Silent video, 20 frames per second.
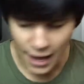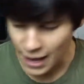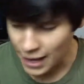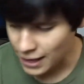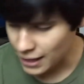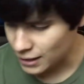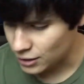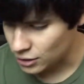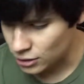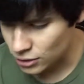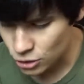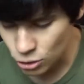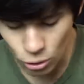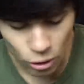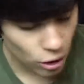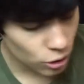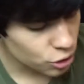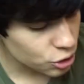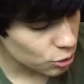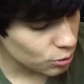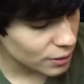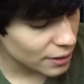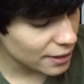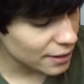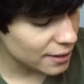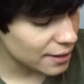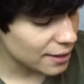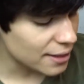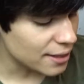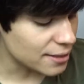and you also
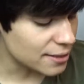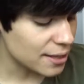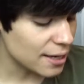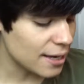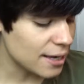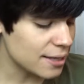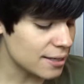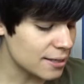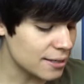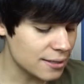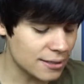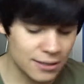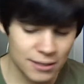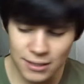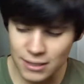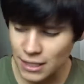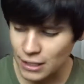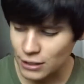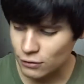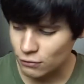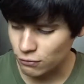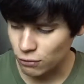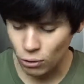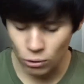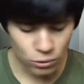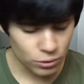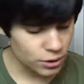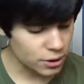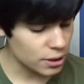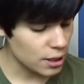need this
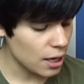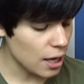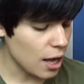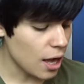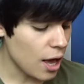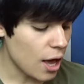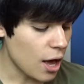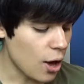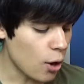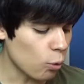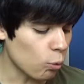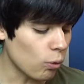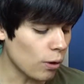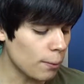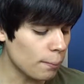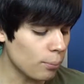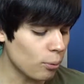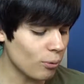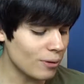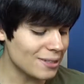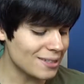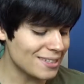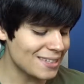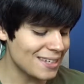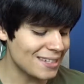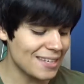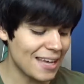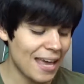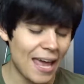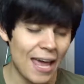6-volt
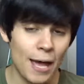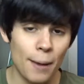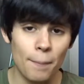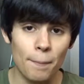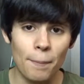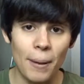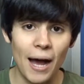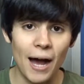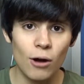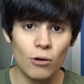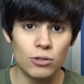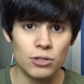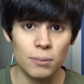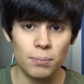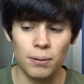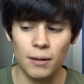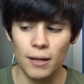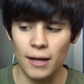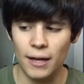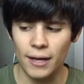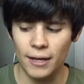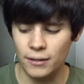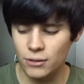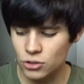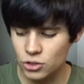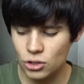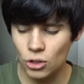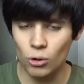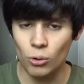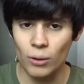1.6 amp power supply,
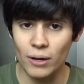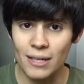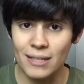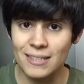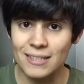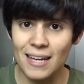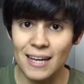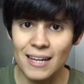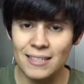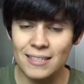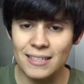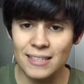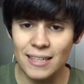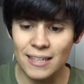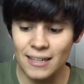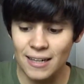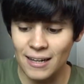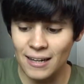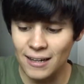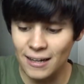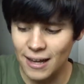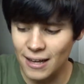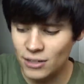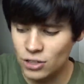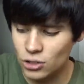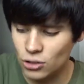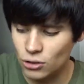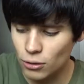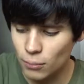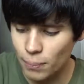so it does need an
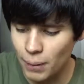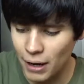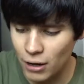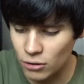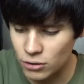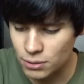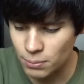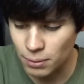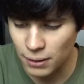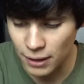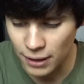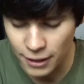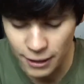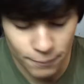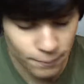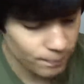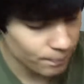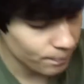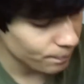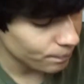external power supply.